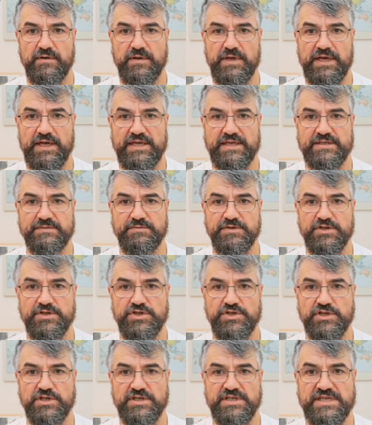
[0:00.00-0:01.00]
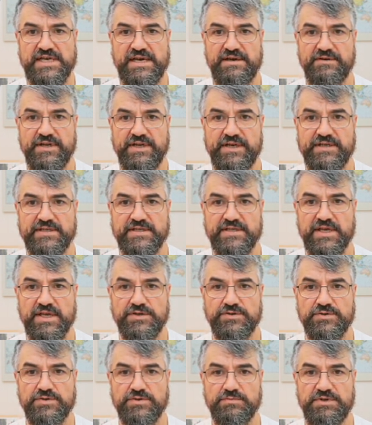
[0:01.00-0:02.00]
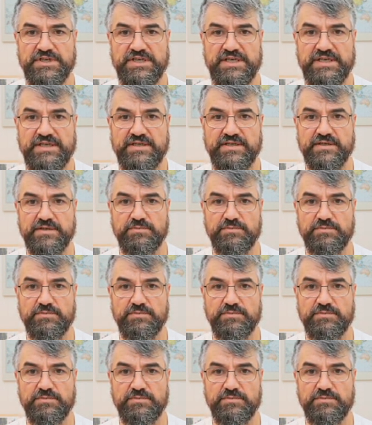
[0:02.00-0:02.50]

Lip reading: has been shut down and is scheduled to be deleted.